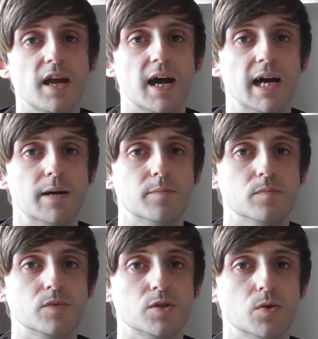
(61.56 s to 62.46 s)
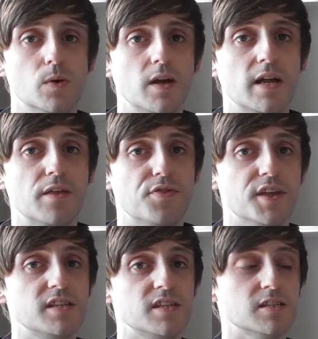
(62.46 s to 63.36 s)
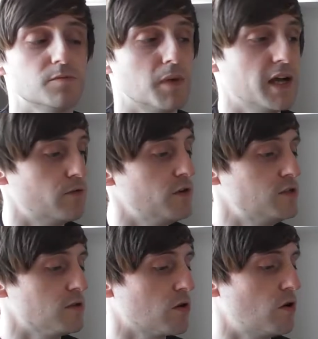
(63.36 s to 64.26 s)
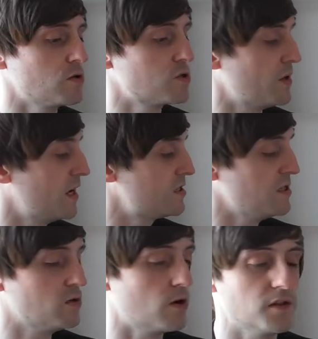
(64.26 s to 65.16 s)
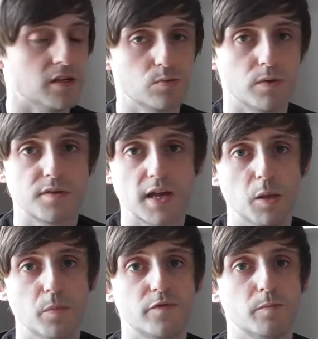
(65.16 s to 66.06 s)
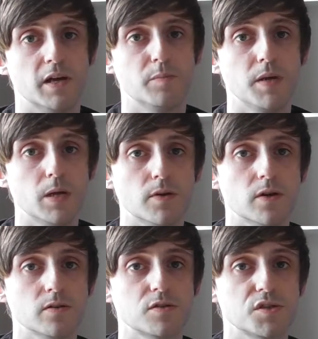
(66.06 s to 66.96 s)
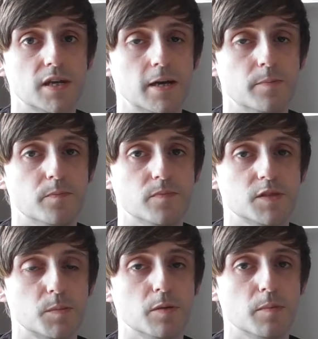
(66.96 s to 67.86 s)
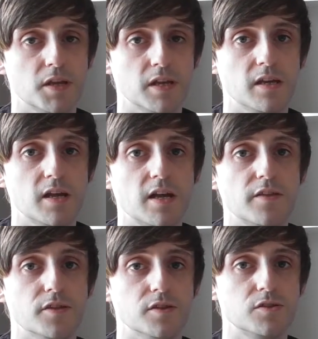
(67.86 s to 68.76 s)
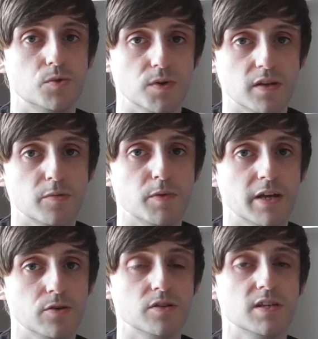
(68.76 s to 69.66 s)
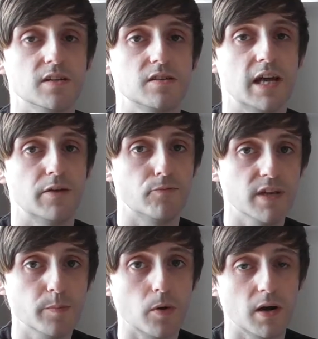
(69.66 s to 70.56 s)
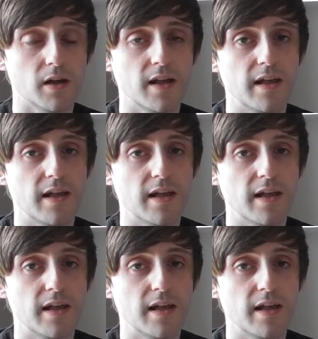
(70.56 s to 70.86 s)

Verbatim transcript: Um, so this isn't my original console. I actually got this with help from my Patreons. Um, some of the money that's donated to me, I used it and rebought